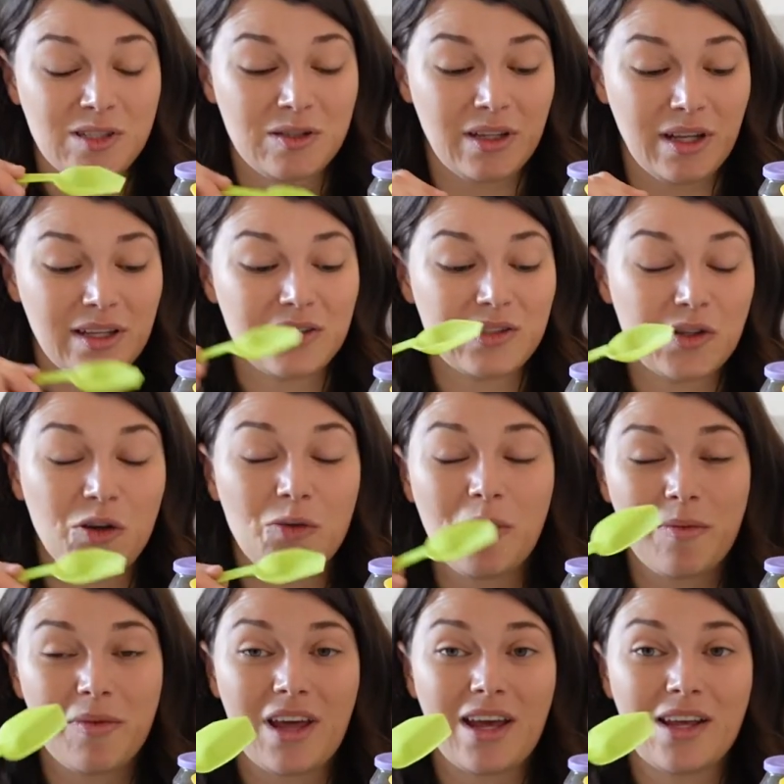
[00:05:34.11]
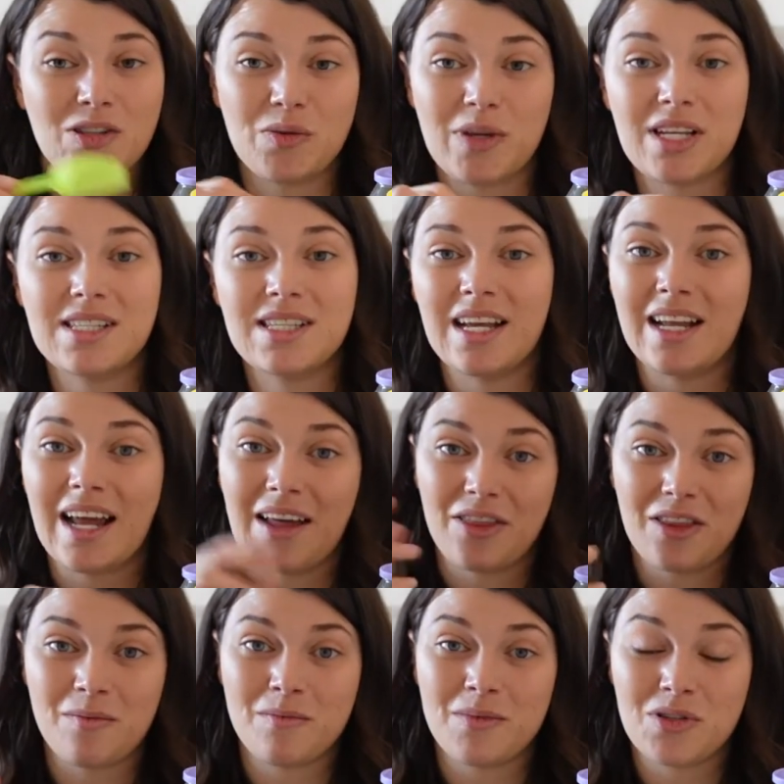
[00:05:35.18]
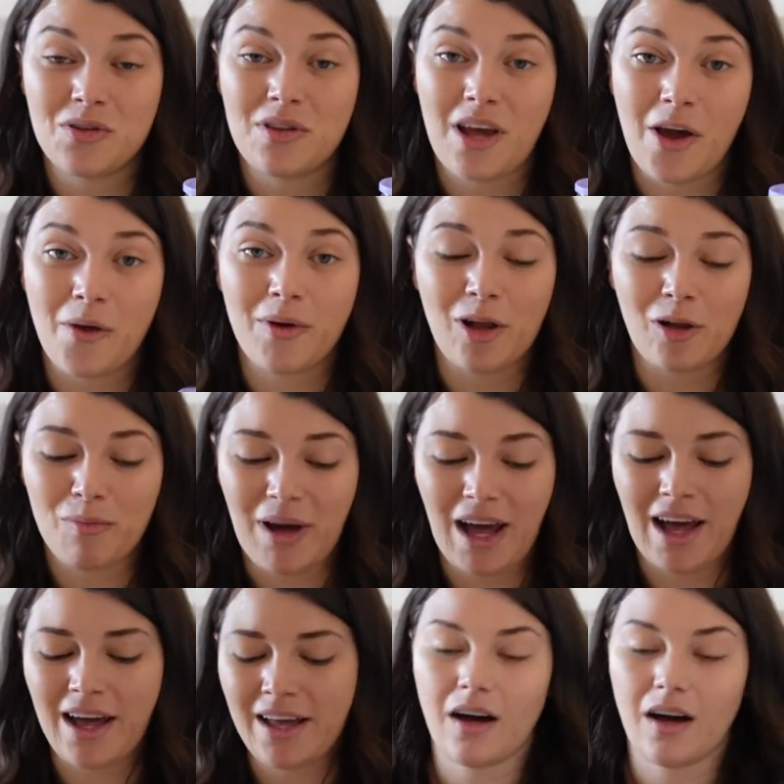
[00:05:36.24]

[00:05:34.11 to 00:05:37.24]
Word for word: like scoop up their sweets and add them to their own little bag.